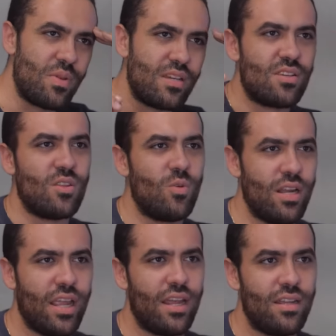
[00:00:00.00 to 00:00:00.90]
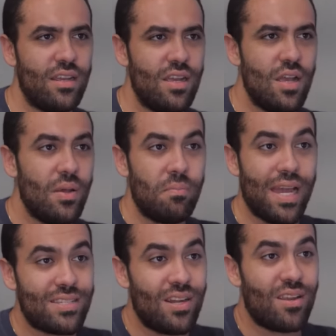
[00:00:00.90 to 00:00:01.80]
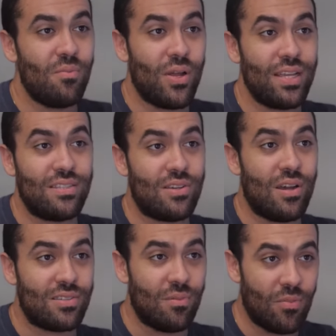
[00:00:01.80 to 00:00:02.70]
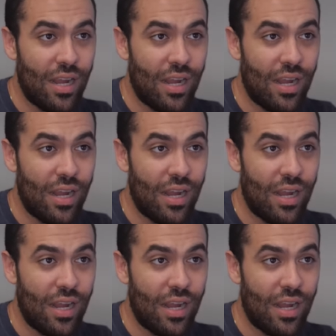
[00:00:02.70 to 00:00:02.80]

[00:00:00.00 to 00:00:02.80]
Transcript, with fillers: Because on the one hand, mass non-compliance is awesome,